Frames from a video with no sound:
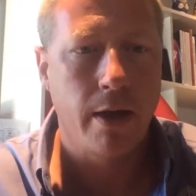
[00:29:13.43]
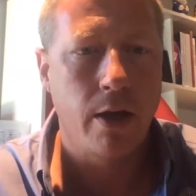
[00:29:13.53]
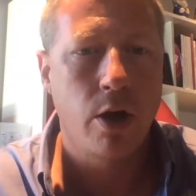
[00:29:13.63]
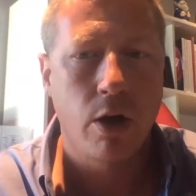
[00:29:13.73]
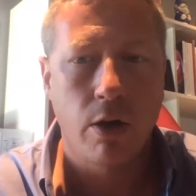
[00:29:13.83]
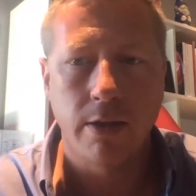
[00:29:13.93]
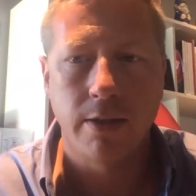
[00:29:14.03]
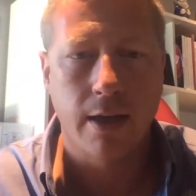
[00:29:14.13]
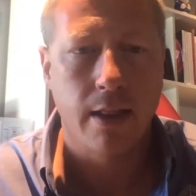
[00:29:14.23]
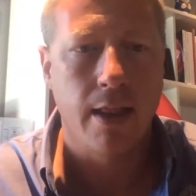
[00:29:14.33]
We want to
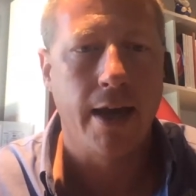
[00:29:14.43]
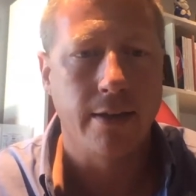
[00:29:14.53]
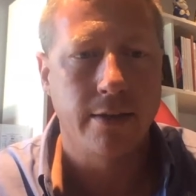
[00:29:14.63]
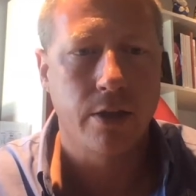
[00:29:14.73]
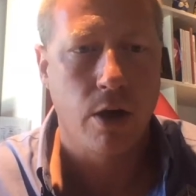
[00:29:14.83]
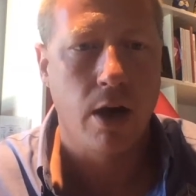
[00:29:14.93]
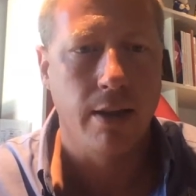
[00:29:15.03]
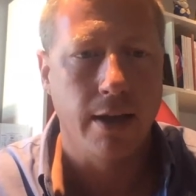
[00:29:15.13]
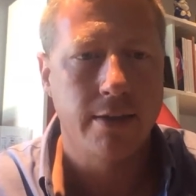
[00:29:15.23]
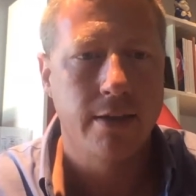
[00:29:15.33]
encourage the
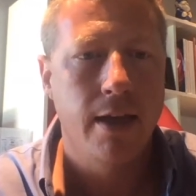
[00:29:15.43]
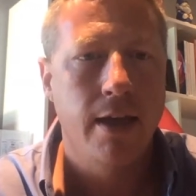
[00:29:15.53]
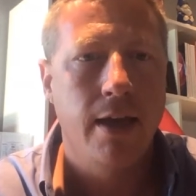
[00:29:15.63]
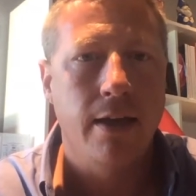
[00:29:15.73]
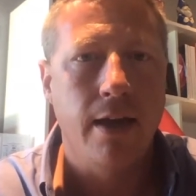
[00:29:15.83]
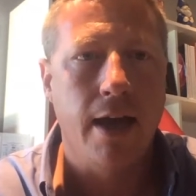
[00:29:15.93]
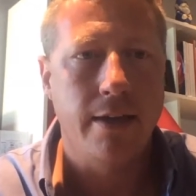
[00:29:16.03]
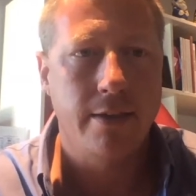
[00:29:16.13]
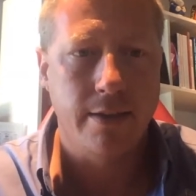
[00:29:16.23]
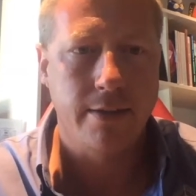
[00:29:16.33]
clients to call us,
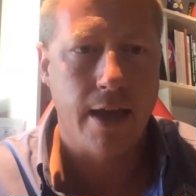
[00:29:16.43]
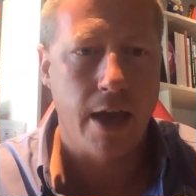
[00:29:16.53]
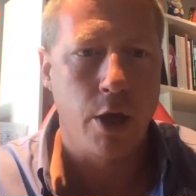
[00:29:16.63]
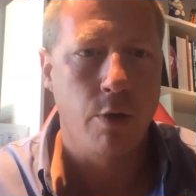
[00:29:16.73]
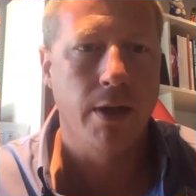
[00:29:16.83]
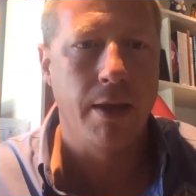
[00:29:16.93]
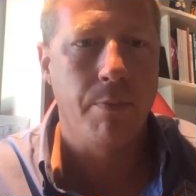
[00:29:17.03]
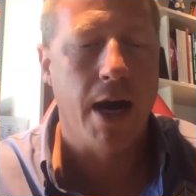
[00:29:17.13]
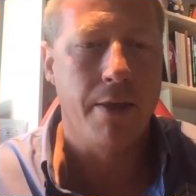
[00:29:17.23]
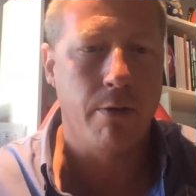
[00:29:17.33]
not to say,
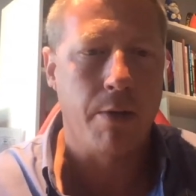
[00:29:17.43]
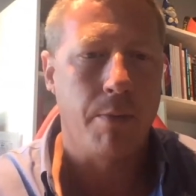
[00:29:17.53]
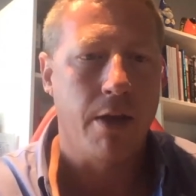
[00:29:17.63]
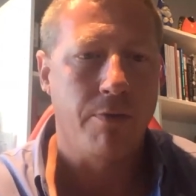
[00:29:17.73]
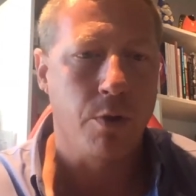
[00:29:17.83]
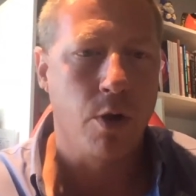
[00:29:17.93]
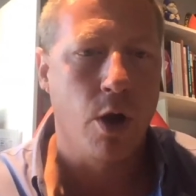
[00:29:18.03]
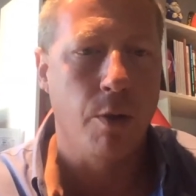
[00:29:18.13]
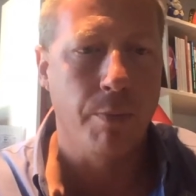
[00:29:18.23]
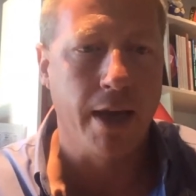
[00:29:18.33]
you're really bothering
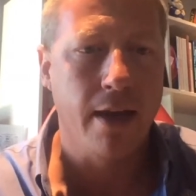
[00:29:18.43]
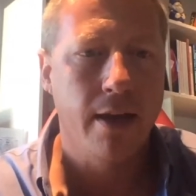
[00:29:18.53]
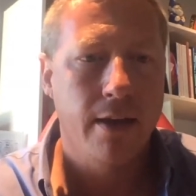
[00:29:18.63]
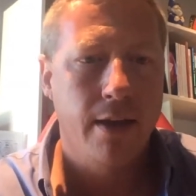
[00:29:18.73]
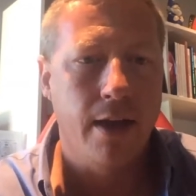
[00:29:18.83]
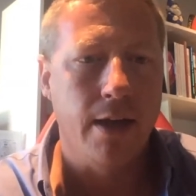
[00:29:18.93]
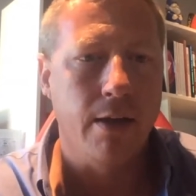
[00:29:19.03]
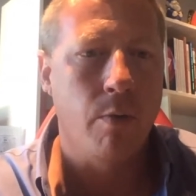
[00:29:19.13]
me if you call me.